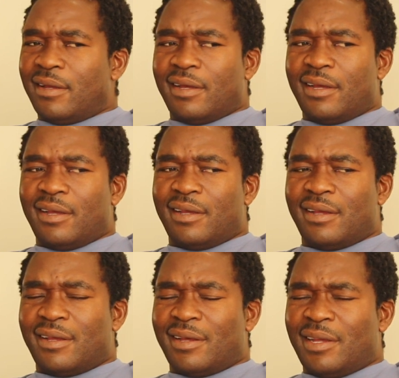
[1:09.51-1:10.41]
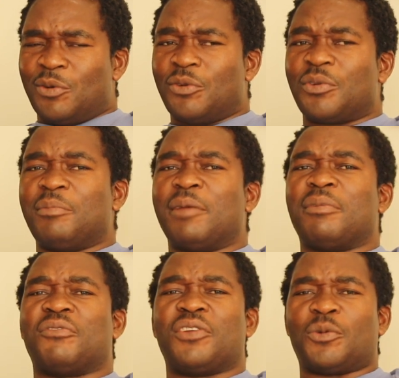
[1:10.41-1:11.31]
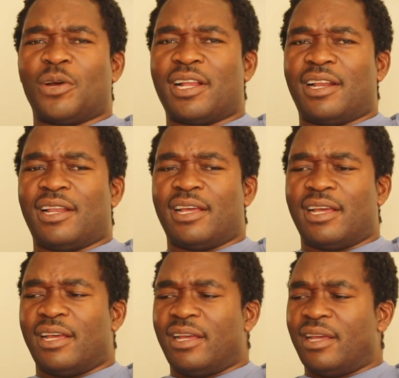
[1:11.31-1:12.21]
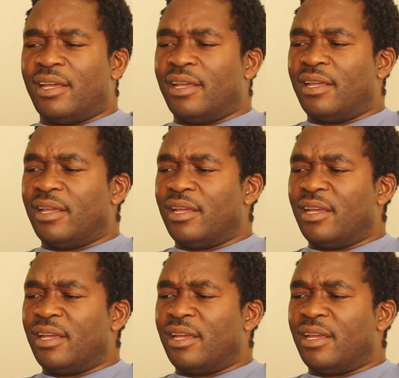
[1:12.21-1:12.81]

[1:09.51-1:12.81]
I, I don't remember very well uh,